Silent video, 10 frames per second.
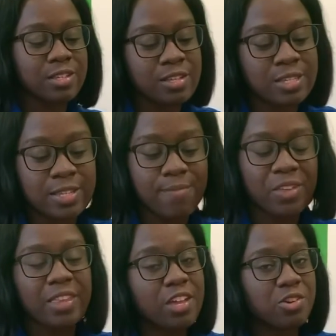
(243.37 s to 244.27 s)
is
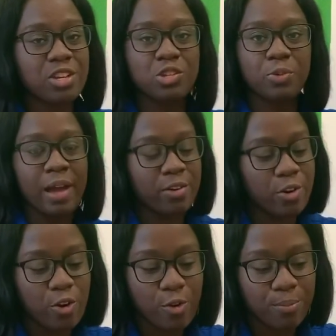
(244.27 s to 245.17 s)
something that you can do at
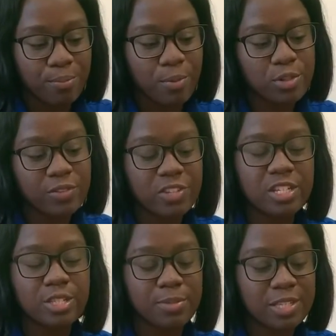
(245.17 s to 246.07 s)
home. Most of
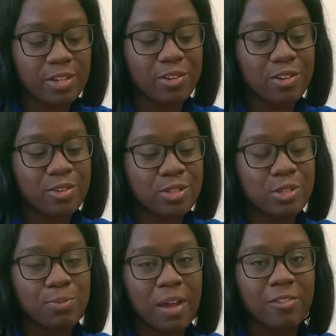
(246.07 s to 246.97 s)
these materials
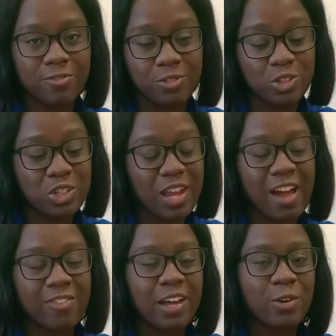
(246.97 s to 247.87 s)
you might, you should
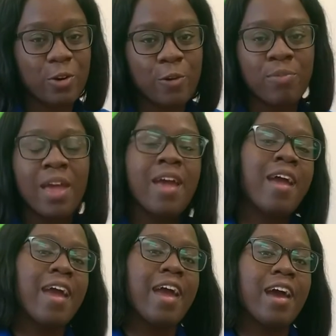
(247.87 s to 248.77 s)
have at home
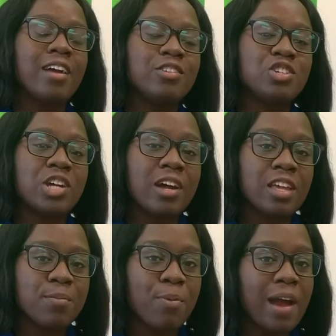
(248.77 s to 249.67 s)
and your child
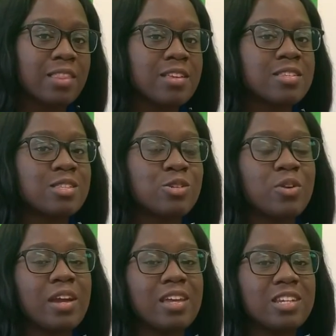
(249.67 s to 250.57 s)
can practice
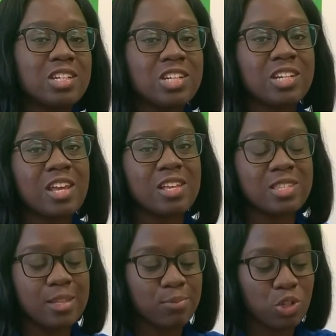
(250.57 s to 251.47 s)
doing addition and
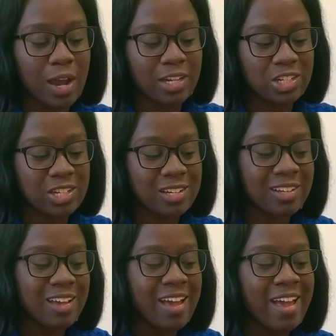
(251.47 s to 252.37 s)
subtraction.
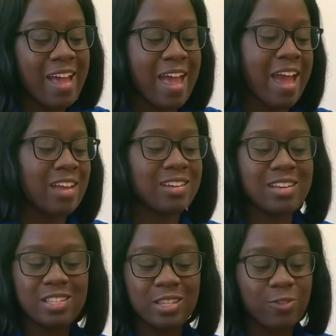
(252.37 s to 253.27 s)
And
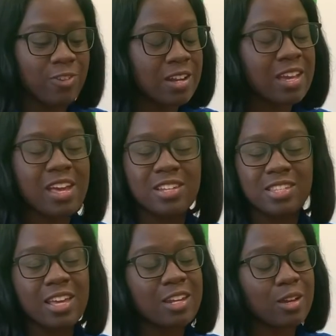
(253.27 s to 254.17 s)
it's a fun
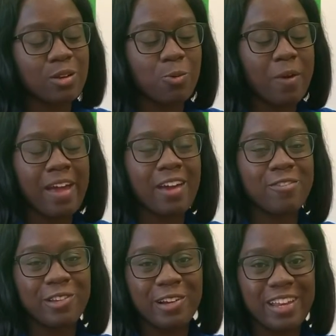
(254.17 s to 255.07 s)
kinesthetic way
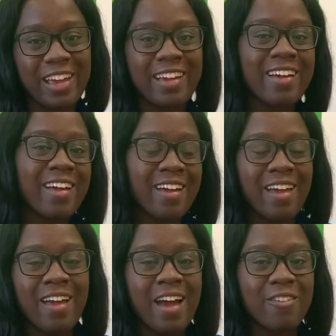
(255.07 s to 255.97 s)
of learning.
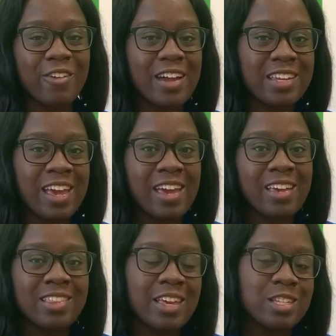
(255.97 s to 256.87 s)
Have a great
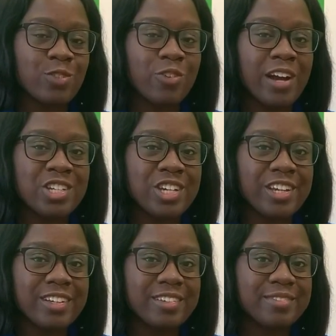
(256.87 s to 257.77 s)
day. Thanks for watching.